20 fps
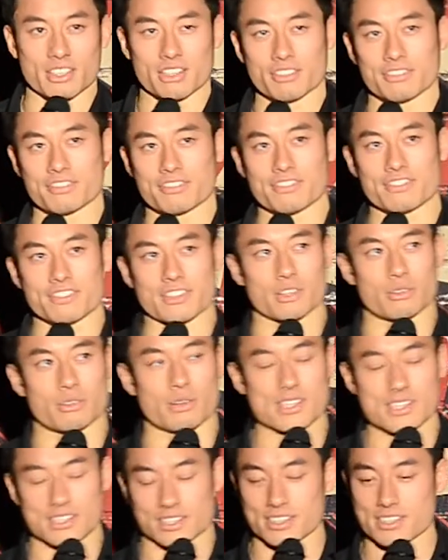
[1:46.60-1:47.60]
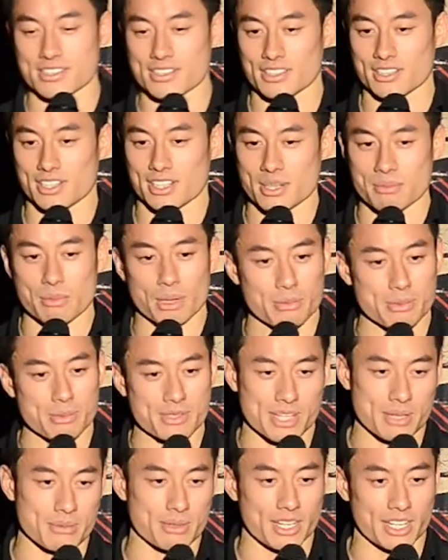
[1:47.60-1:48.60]
of the residents in the Melbourne
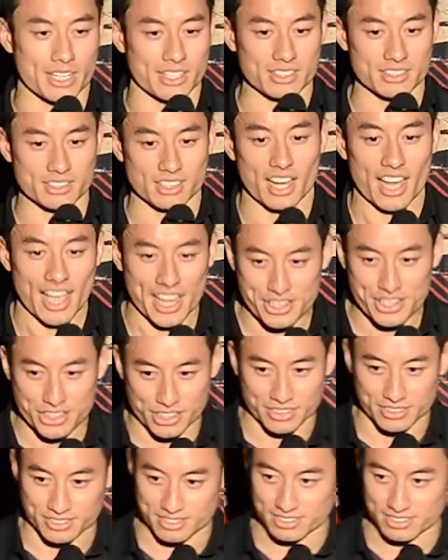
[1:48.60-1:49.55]
CBD are Asian.